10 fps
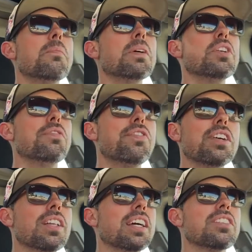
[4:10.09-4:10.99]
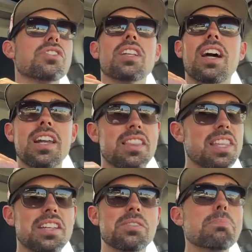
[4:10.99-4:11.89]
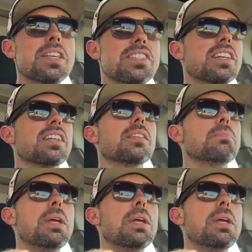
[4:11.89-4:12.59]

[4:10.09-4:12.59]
but you feel like there's a lot of things missing,